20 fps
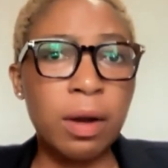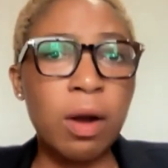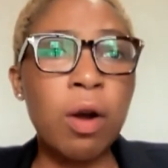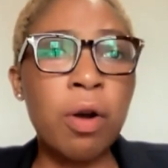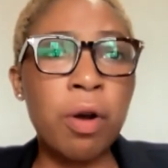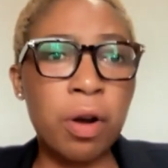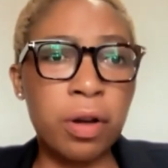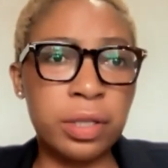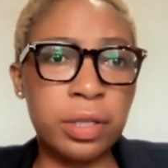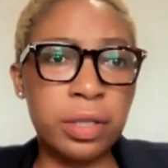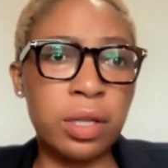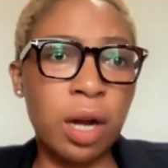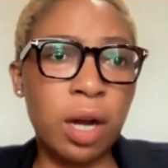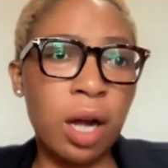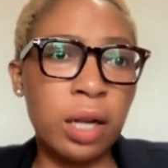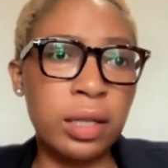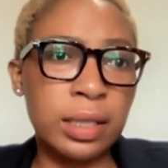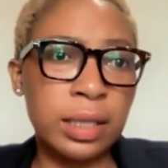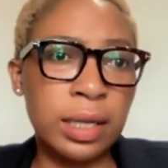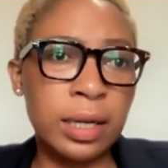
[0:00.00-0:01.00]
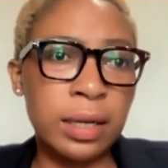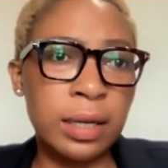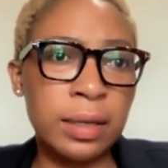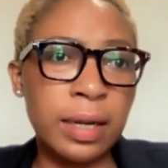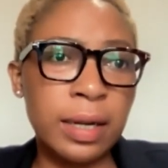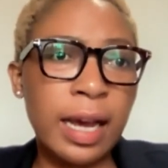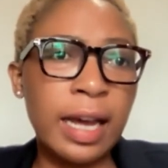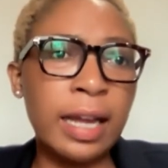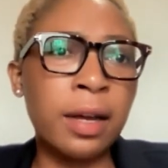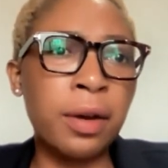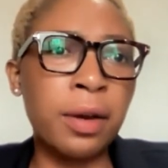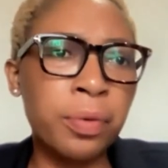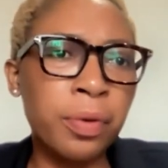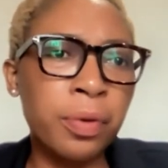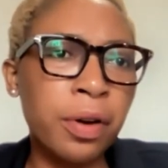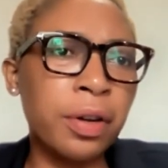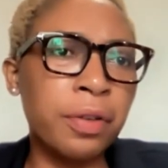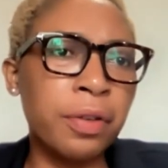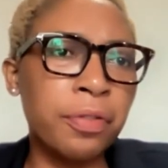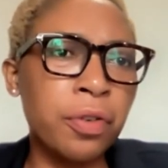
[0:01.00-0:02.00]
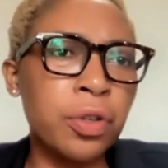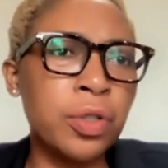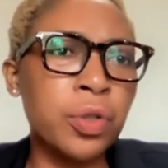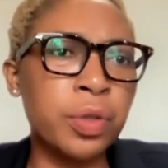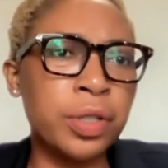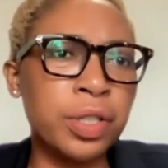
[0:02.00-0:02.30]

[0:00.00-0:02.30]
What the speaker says: across the continent, and of course,